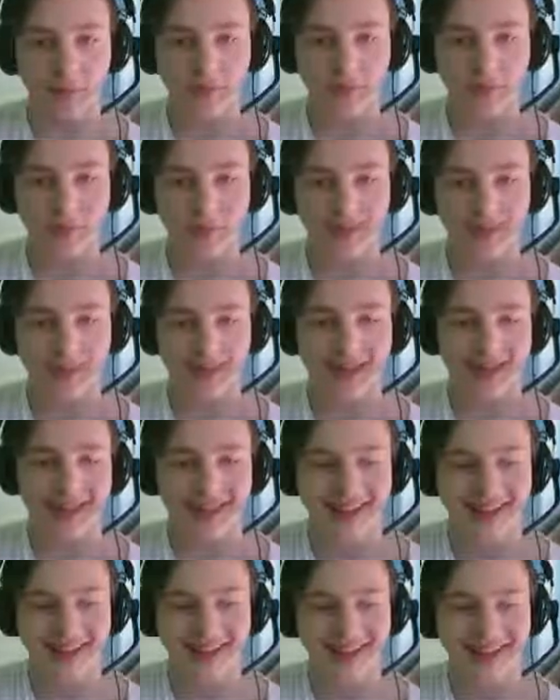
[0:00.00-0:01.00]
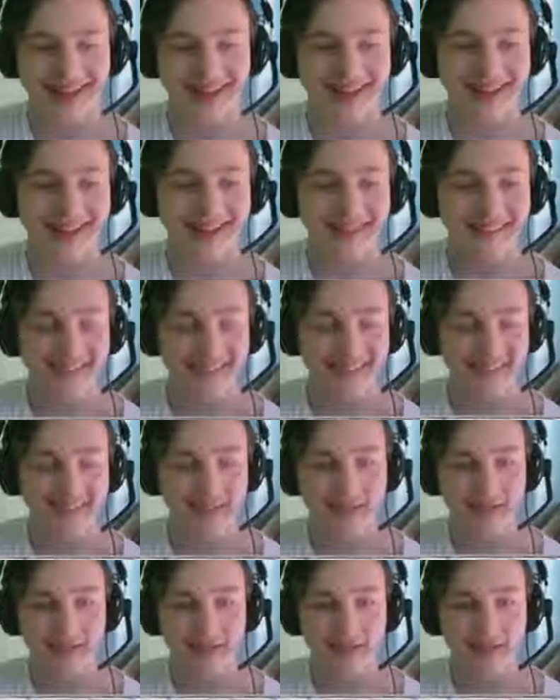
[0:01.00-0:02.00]

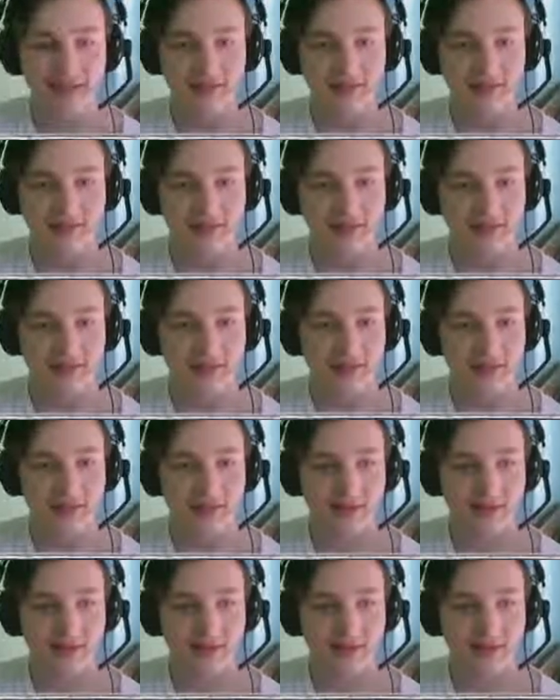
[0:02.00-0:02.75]
[no speech]